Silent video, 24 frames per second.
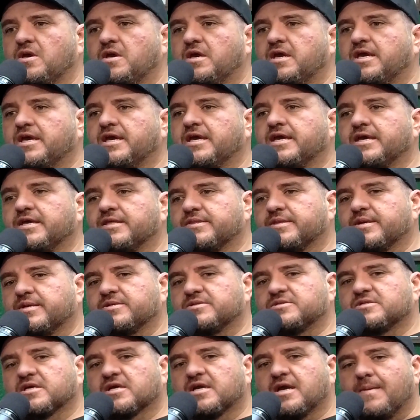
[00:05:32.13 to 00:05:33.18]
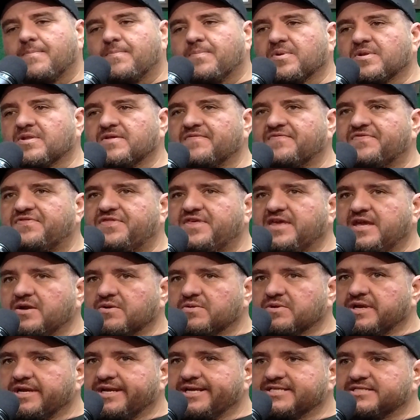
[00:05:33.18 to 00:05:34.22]
there's a couple of
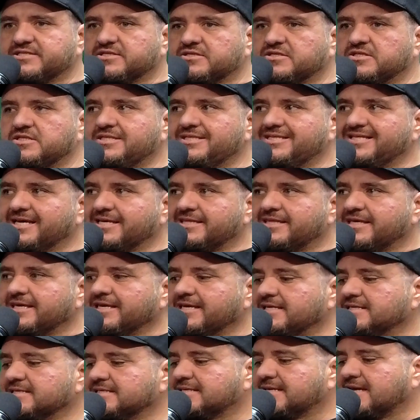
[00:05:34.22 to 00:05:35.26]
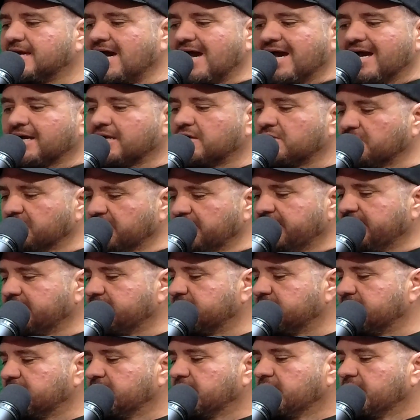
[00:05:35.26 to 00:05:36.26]
theories. Nothing is concrete